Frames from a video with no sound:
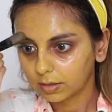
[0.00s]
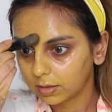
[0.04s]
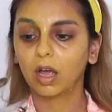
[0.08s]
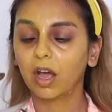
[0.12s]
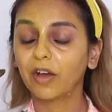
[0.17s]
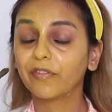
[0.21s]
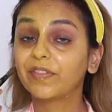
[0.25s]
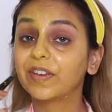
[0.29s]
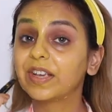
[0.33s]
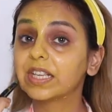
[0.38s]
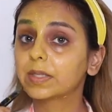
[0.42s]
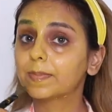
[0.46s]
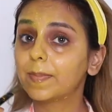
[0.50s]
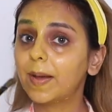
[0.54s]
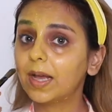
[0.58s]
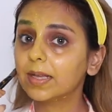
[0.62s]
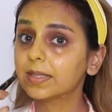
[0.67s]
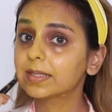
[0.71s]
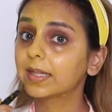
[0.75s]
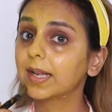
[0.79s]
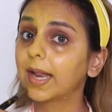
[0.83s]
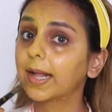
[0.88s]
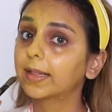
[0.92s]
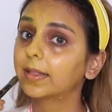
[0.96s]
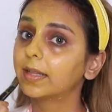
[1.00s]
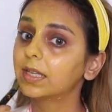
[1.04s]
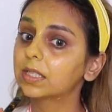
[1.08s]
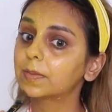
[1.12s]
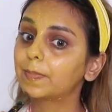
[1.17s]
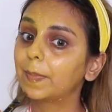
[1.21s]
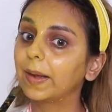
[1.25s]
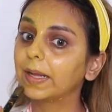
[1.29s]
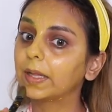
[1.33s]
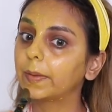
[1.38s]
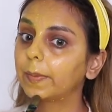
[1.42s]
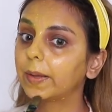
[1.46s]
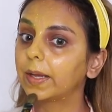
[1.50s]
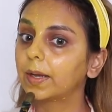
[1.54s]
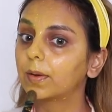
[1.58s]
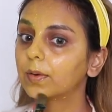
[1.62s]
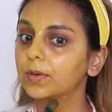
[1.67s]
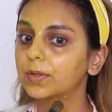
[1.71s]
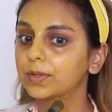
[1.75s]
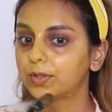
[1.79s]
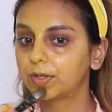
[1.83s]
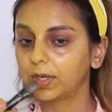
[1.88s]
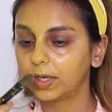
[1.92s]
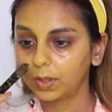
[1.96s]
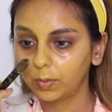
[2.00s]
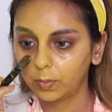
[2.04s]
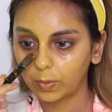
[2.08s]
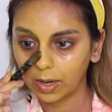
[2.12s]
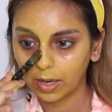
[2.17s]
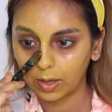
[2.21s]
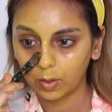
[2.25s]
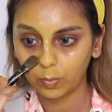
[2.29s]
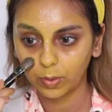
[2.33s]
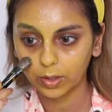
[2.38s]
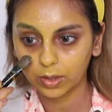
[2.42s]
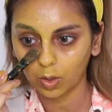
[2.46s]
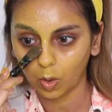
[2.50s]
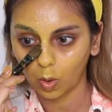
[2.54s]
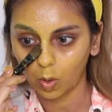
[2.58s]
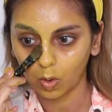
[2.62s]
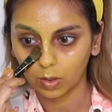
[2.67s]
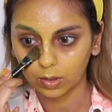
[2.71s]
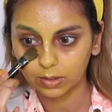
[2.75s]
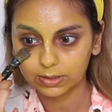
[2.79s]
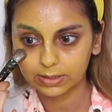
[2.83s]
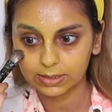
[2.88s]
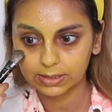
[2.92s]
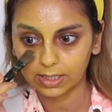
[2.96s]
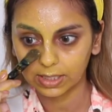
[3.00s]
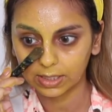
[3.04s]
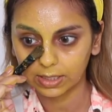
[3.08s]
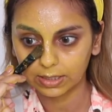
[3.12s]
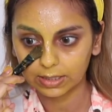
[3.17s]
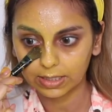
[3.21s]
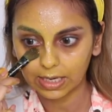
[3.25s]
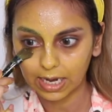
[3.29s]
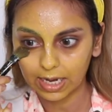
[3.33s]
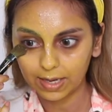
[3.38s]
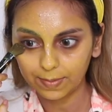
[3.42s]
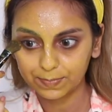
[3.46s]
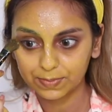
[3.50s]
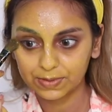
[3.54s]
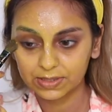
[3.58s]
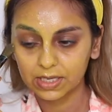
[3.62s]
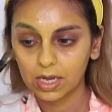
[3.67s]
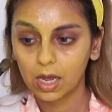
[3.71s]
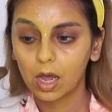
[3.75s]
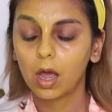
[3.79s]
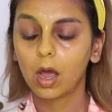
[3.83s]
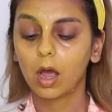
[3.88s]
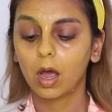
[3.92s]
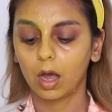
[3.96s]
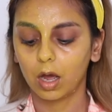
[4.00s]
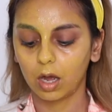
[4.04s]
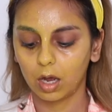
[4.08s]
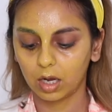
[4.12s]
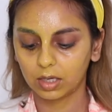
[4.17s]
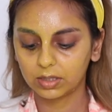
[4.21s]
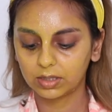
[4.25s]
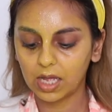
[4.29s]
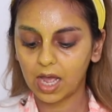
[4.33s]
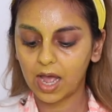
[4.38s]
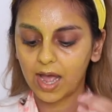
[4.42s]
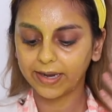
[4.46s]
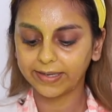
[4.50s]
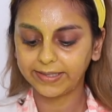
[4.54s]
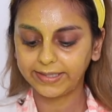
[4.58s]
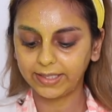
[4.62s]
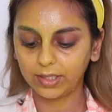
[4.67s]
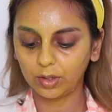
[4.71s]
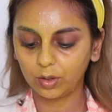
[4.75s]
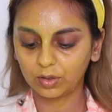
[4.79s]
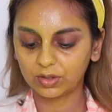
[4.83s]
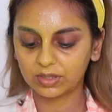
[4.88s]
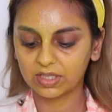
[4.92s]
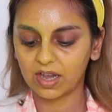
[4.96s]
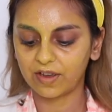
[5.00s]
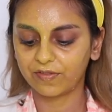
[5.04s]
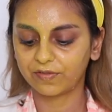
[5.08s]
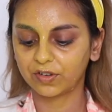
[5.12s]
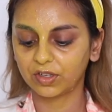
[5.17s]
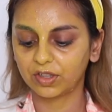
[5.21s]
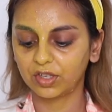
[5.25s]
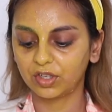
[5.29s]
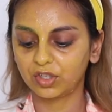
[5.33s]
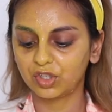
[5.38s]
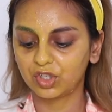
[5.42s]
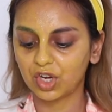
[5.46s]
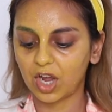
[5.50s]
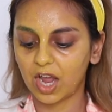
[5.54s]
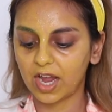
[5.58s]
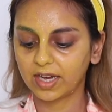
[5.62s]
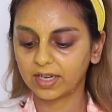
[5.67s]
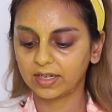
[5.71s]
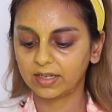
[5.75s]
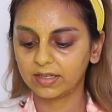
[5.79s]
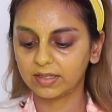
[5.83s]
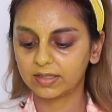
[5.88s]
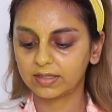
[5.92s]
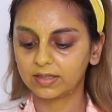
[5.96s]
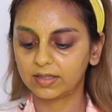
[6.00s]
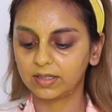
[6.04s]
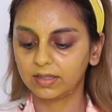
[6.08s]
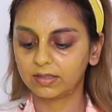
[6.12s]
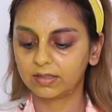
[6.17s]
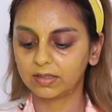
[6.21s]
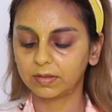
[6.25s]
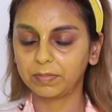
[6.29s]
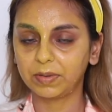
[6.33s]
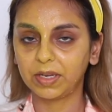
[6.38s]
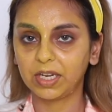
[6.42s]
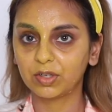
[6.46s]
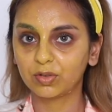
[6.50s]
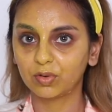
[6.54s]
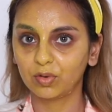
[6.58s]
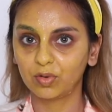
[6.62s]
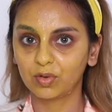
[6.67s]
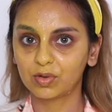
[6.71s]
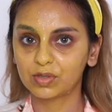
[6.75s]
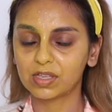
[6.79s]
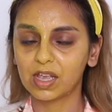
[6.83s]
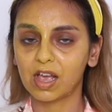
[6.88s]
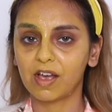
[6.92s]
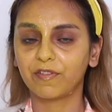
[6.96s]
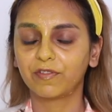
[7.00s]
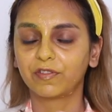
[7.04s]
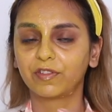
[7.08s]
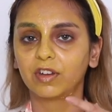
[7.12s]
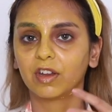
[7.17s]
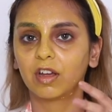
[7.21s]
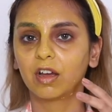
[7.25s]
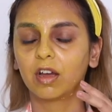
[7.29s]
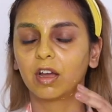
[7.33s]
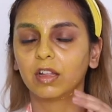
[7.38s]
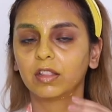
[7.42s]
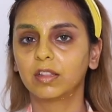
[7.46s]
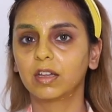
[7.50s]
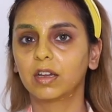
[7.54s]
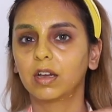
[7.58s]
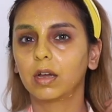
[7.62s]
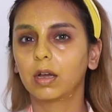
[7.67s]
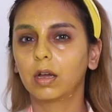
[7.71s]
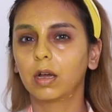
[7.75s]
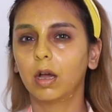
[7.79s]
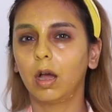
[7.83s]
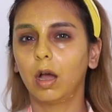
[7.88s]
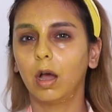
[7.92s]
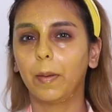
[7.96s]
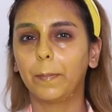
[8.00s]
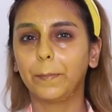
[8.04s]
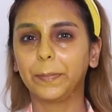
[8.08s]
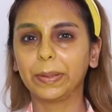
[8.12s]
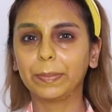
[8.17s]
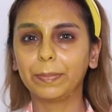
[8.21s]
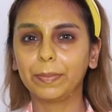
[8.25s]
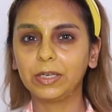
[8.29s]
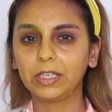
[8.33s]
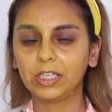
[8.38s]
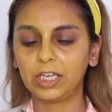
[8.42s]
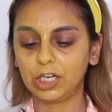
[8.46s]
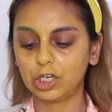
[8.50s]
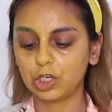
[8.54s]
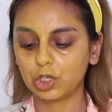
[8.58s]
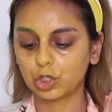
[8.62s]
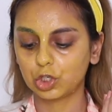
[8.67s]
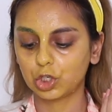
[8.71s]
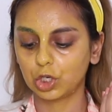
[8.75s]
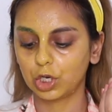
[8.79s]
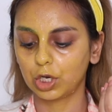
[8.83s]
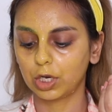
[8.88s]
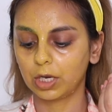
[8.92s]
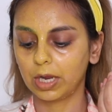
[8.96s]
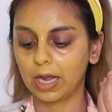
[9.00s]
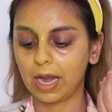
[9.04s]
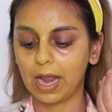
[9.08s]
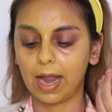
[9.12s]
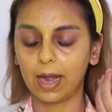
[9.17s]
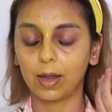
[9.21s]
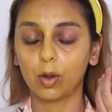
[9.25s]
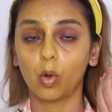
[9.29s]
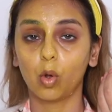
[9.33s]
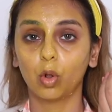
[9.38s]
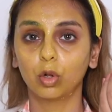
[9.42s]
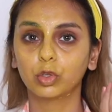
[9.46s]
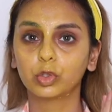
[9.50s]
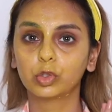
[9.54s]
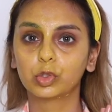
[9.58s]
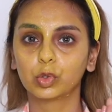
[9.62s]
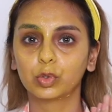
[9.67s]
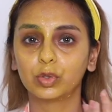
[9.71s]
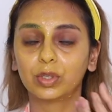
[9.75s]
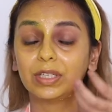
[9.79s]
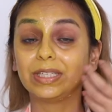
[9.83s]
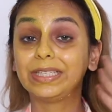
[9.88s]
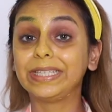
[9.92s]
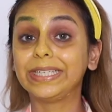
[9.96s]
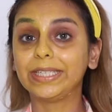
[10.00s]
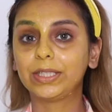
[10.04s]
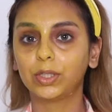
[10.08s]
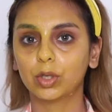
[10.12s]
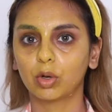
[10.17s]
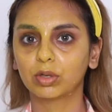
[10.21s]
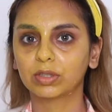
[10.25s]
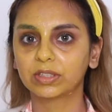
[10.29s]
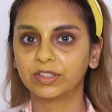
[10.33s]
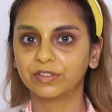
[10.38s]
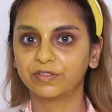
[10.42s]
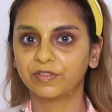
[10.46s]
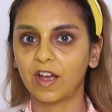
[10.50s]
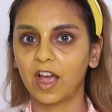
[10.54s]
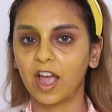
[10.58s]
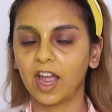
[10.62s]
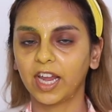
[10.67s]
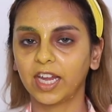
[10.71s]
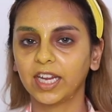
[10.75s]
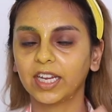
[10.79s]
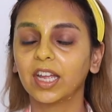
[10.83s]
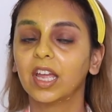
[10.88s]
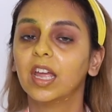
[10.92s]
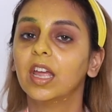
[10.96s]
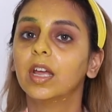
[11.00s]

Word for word: A face mask like this by the way goes really well with all skin types. Uh, the honey looks after the dryness, the tomato looks after the uh, pigmentation and also the detoxifying.